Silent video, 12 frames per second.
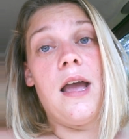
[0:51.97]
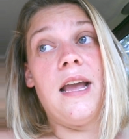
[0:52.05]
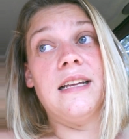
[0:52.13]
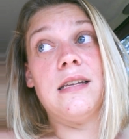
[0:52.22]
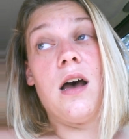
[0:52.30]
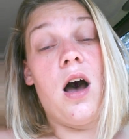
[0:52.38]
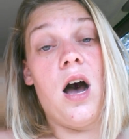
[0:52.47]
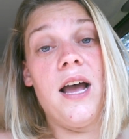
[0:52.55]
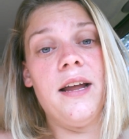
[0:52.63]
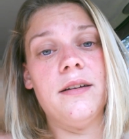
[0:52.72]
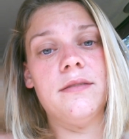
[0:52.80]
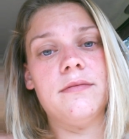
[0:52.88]
It's
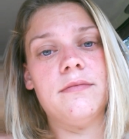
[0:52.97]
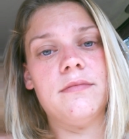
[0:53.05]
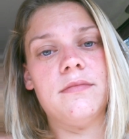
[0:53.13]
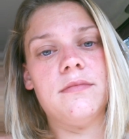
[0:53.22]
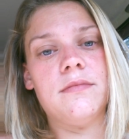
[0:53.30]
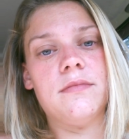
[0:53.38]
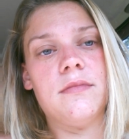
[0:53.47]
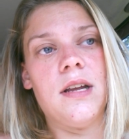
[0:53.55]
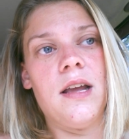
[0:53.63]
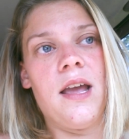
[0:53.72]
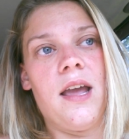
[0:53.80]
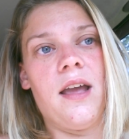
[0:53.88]
hot.
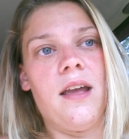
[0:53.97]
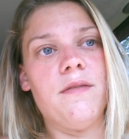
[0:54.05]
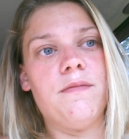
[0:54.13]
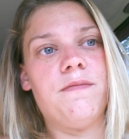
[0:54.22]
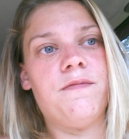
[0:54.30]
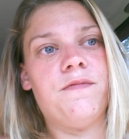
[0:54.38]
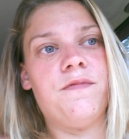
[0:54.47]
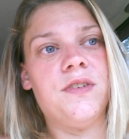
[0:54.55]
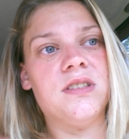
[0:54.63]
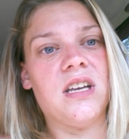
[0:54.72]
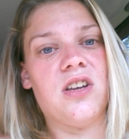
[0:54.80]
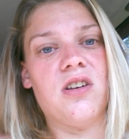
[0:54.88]
It
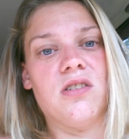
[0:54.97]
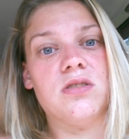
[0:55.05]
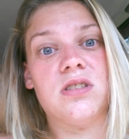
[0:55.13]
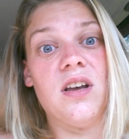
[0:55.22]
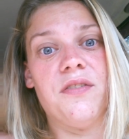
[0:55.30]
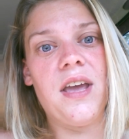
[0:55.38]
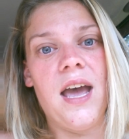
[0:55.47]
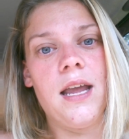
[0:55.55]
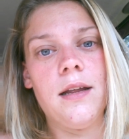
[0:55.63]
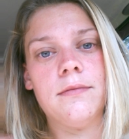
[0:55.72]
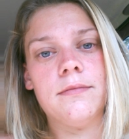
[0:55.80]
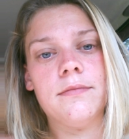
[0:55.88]
feels like you're going to suffocate.